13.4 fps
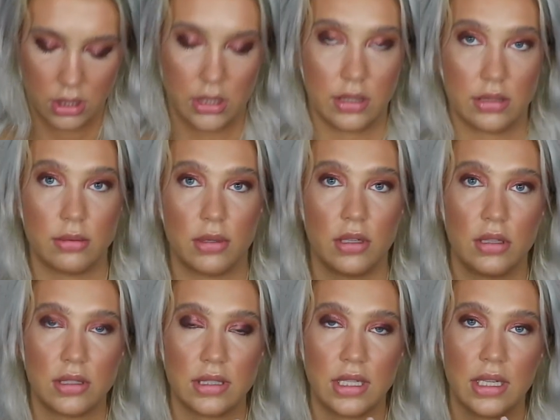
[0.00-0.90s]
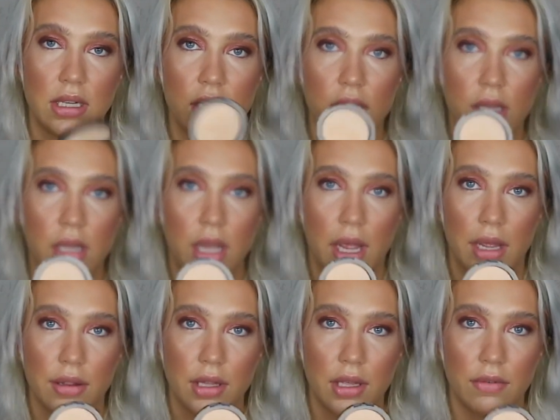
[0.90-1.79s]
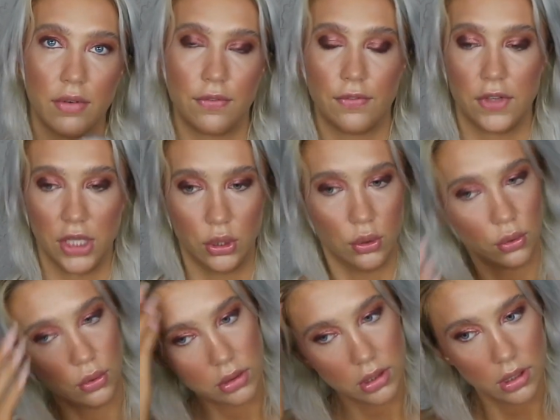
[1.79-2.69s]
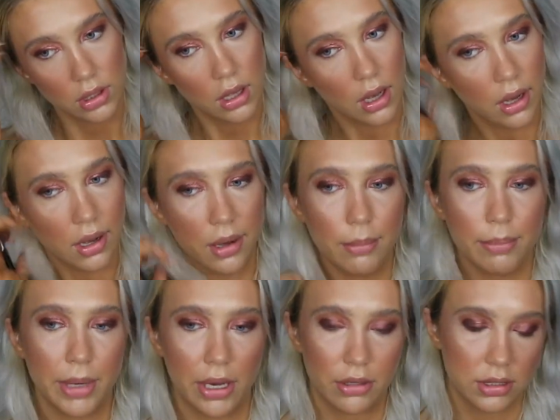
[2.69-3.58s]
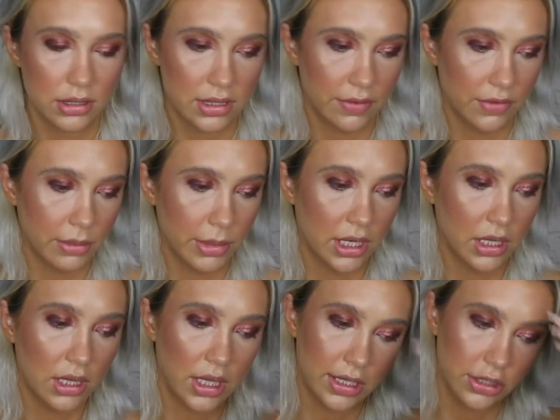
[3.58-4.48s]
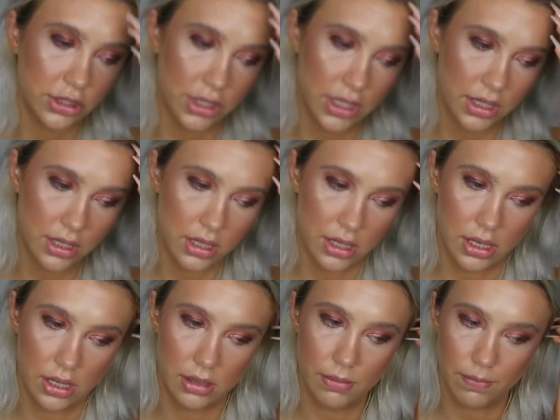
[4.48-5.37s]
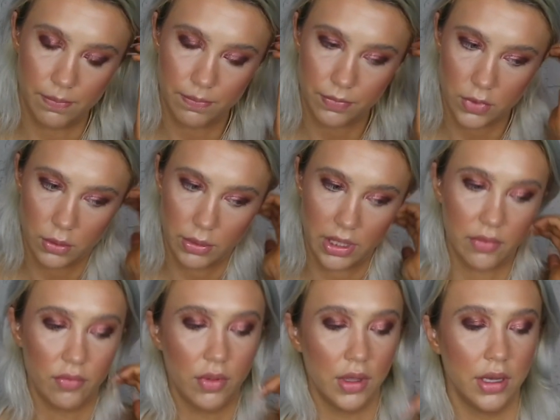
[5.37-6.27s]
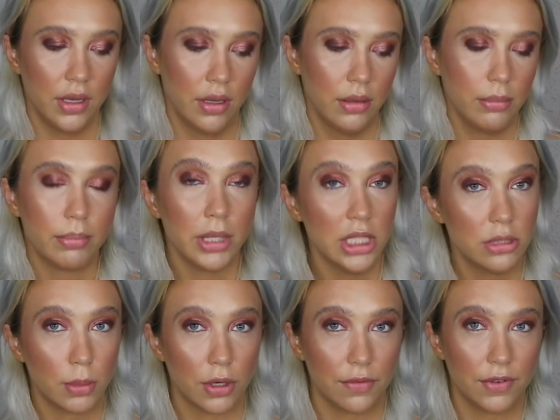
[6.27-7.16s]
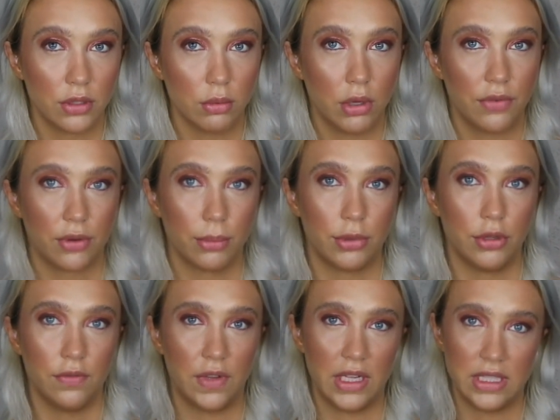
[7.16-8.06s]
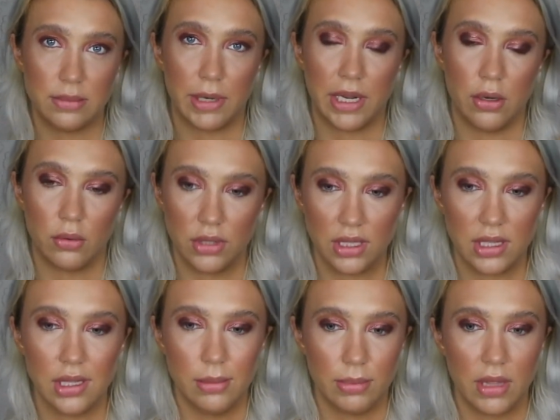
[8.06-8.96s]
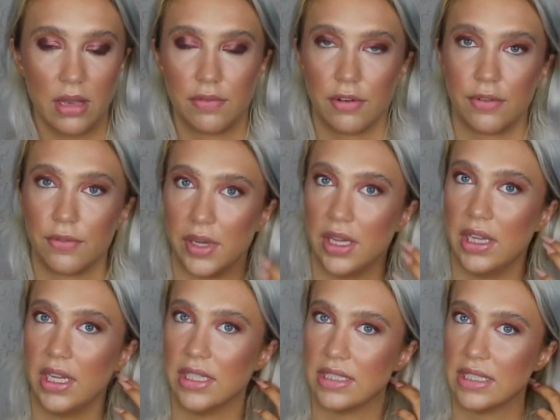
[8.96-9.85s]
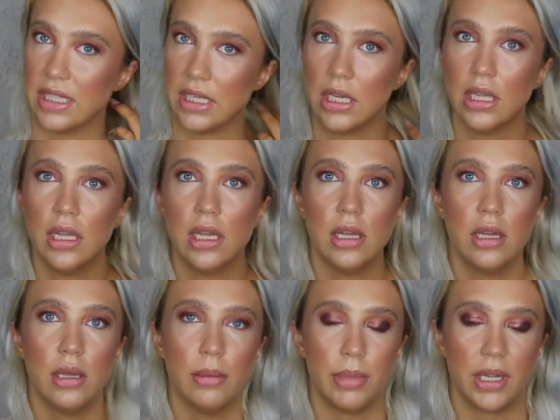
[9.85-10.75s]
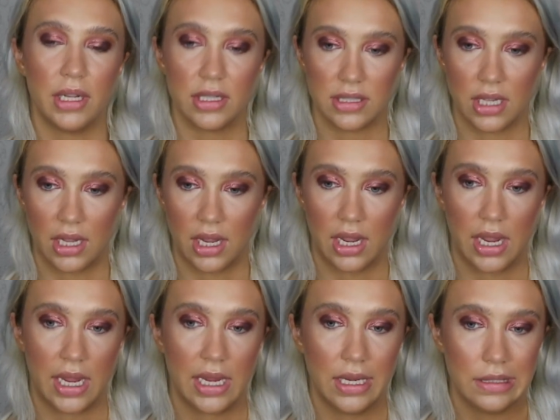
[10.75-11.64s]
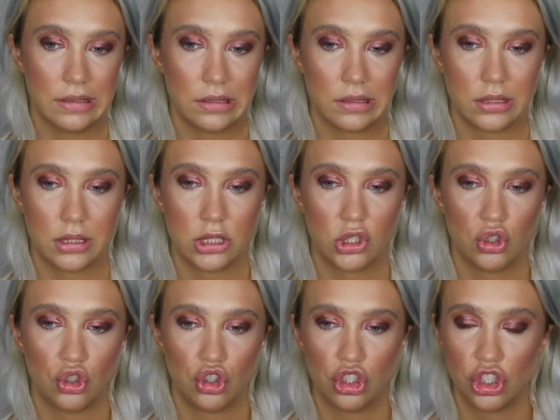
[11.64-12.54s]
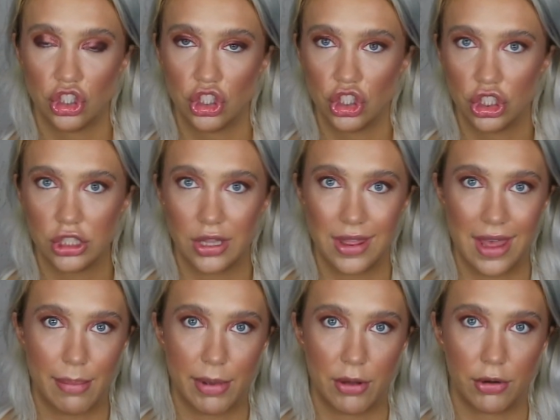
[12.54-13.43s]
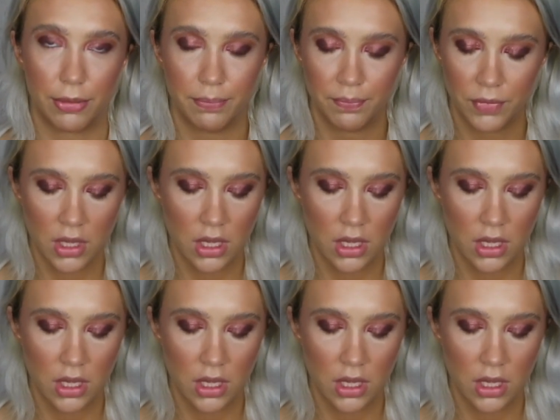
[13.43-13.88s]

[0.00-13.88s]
Here's what it looks like. I only have a few powders left in my collection. We have the Peach Perfect one from Too Faced, but I only keep that for freelancing because I hate that powder.